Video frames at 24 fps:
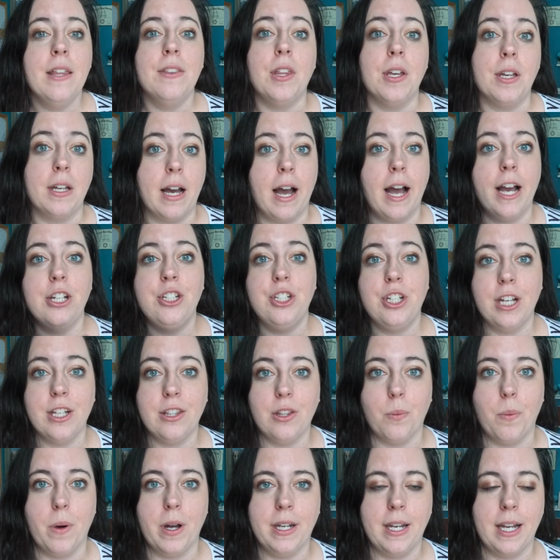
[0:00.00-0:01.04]
The guy she
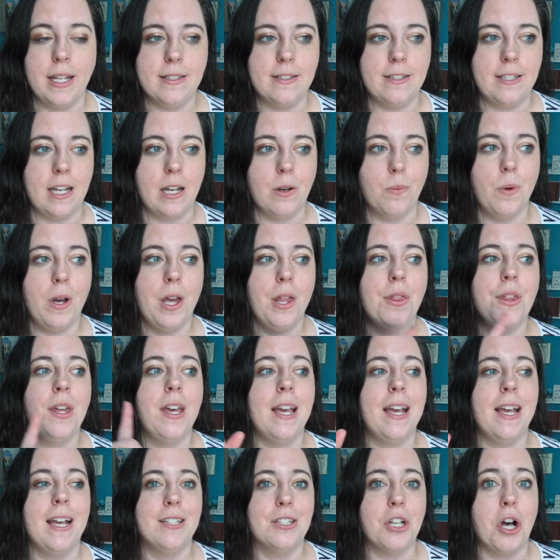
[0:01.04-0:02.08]
had the one night stand with
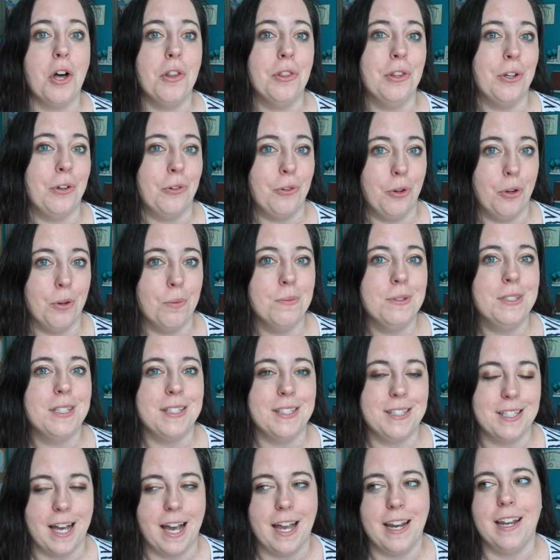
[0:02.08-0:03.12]
is on the
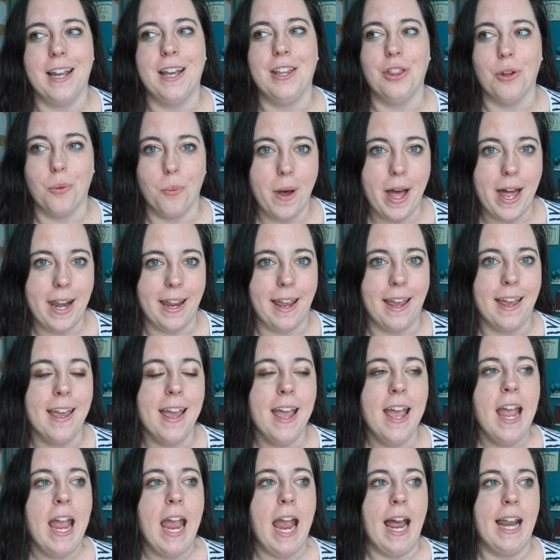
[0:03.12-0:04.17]
groom's side in the wedding.
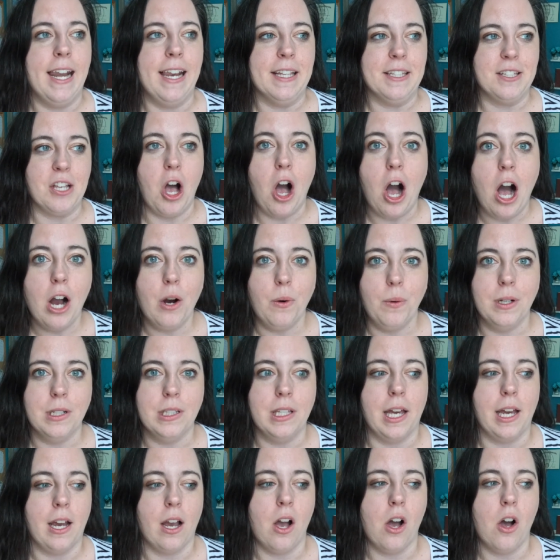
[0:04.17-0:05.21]
And it's
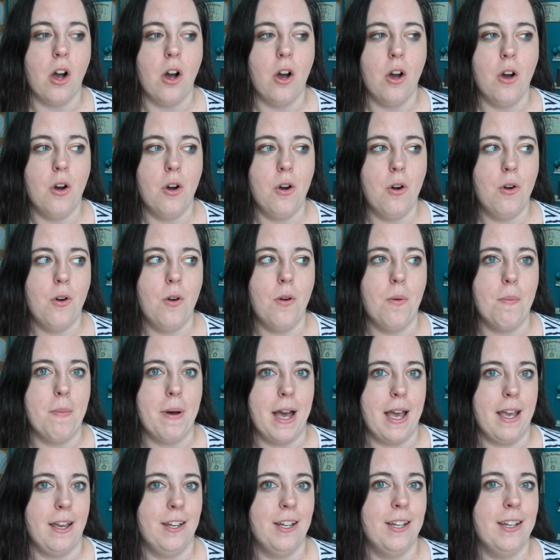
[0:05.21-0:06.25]
awkward, like, oh
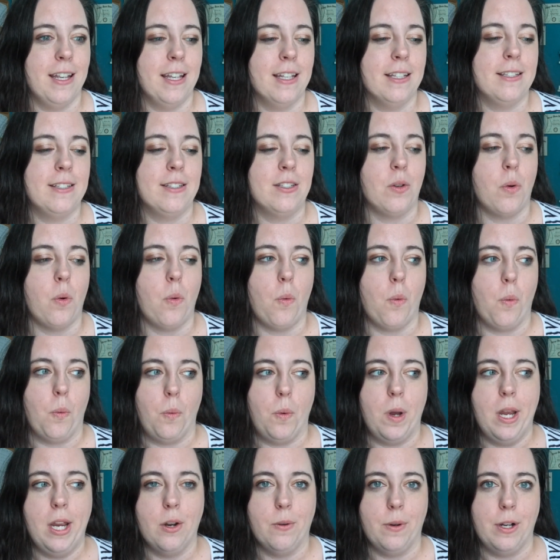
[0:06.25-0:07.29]
my goodness,
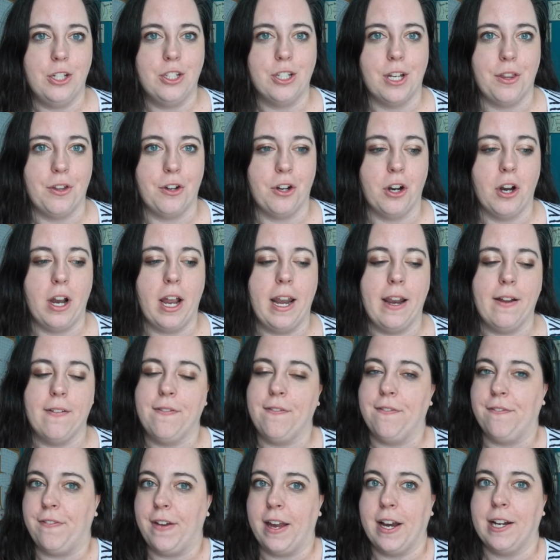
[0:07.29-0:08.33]
we know each other in
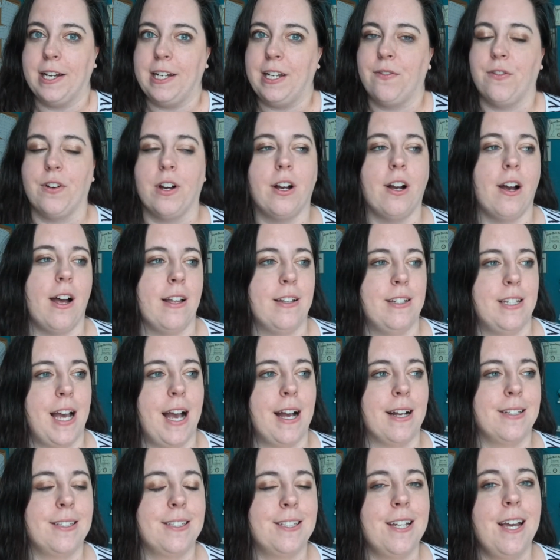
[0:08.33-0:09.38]
a very different
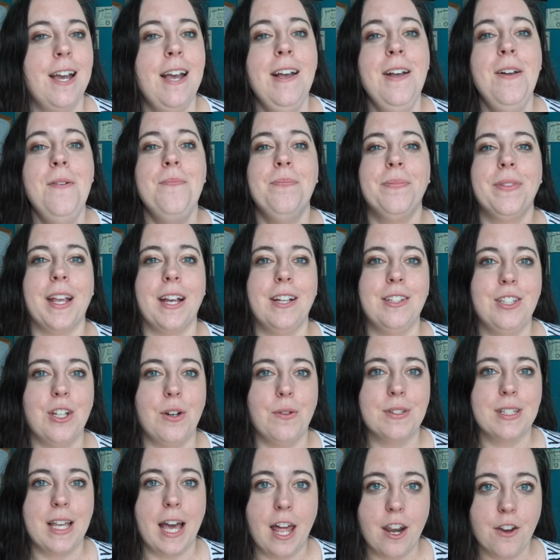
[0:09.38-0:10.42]
context. And so,
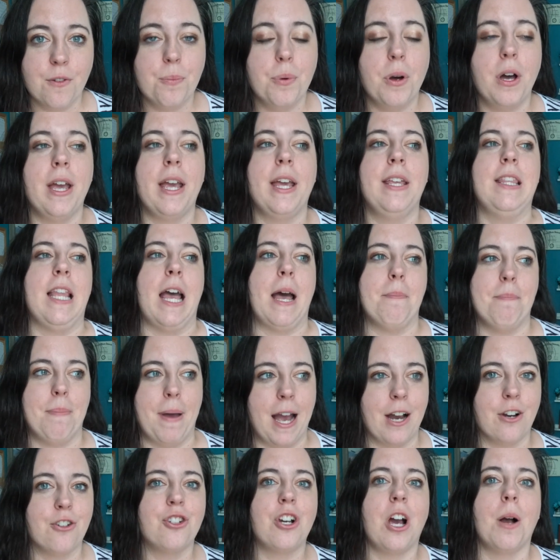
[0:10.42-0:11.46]
it's kind of put in that
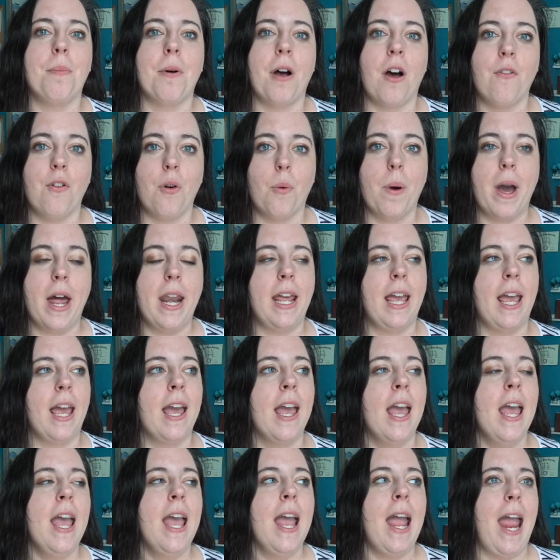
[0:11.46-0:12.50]
backdrop of a wedding.